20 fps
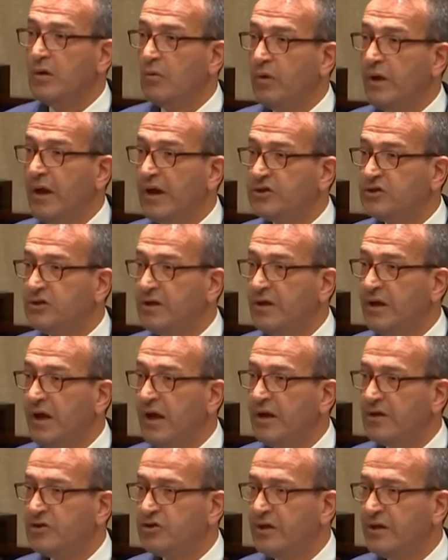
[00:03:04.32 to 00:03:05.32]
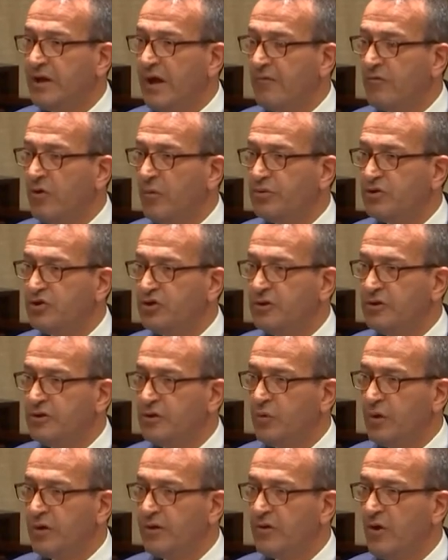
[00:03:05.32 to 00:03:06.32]
We actually gave an opportunity to
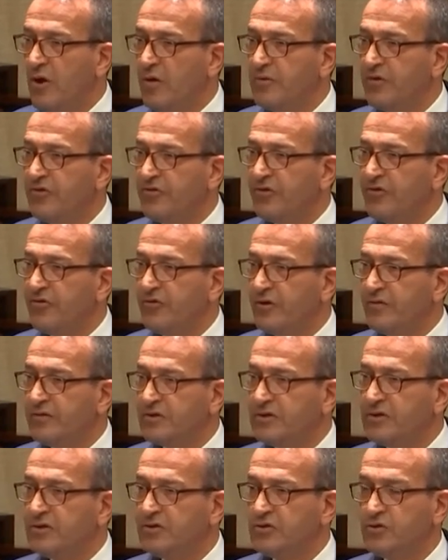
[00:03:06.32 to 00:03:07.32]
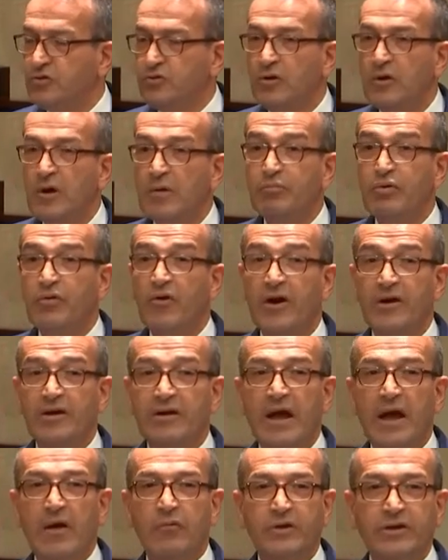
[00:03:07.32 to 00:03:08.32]
one of the homelessness services to provide an
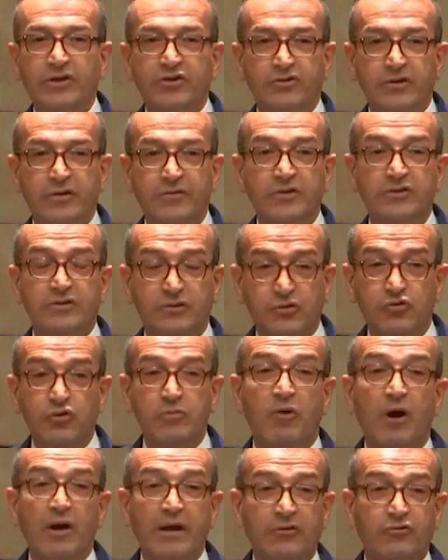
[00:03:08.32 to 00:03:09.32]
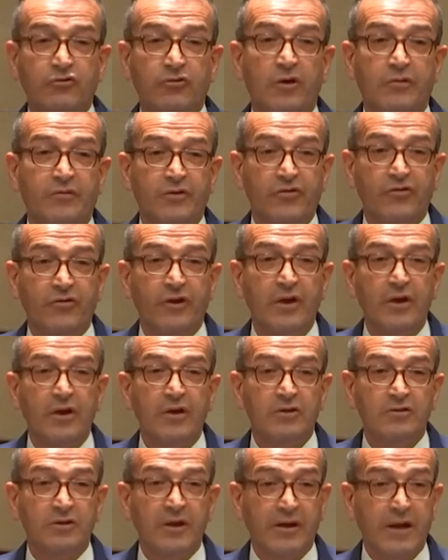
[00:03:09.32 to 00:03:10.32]
outreach service through my electorate office.
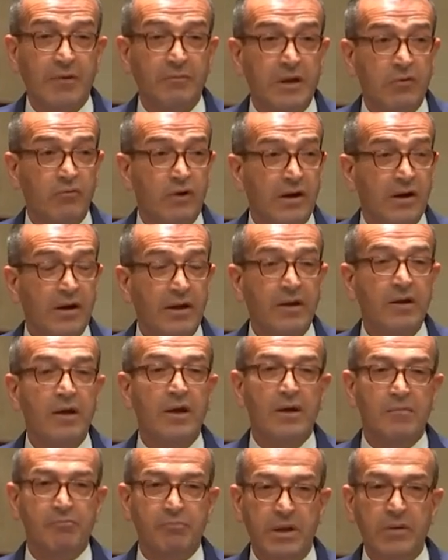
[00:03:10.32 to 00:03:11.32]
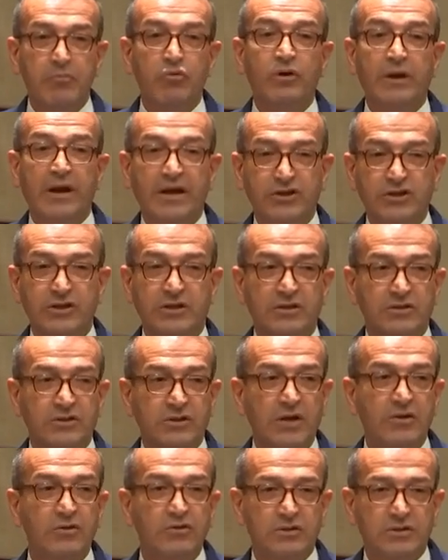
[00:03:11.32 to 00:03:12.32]
So they come there regularly. People can actually
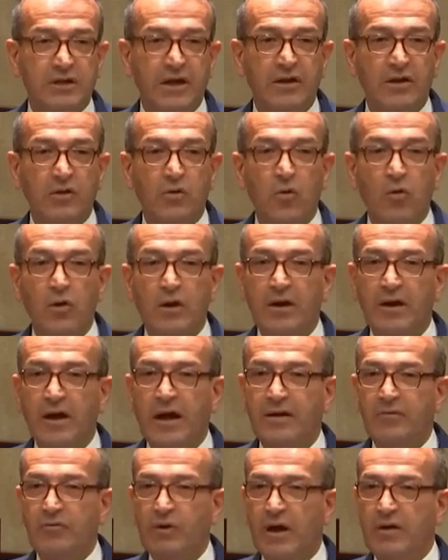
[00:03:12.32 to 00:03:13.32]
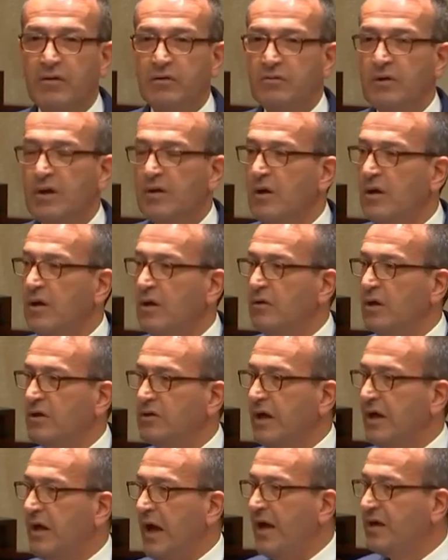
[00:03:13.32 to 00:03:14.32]
stay in Gawler and
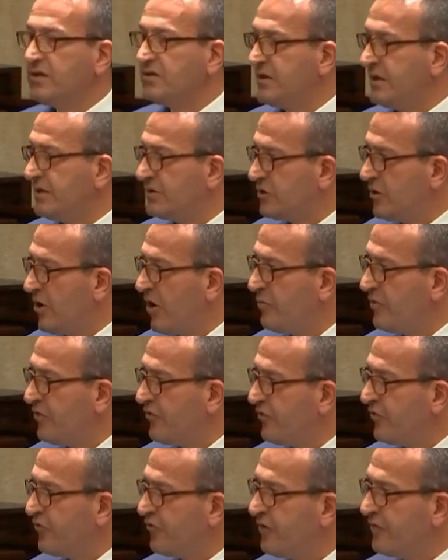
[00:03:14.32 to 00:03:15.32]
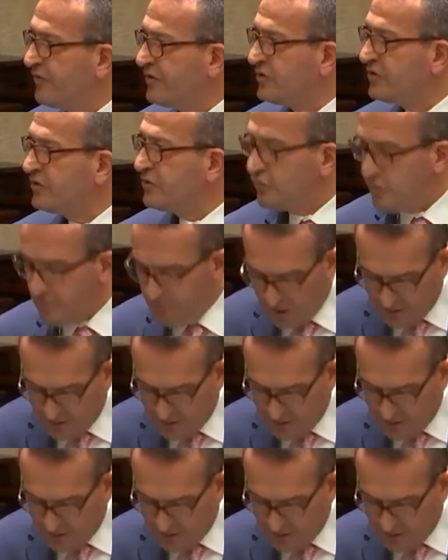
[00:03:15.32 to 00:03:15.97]
access homelessness services through my